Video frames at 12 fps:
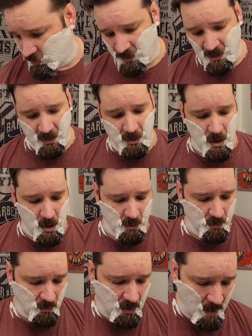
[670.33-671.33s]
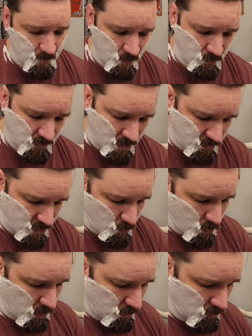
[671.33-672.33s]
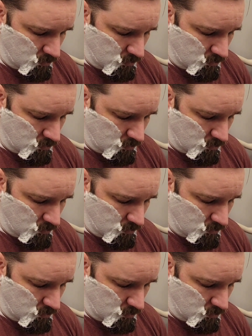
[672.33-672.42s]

Dig the knot, happy with how that went.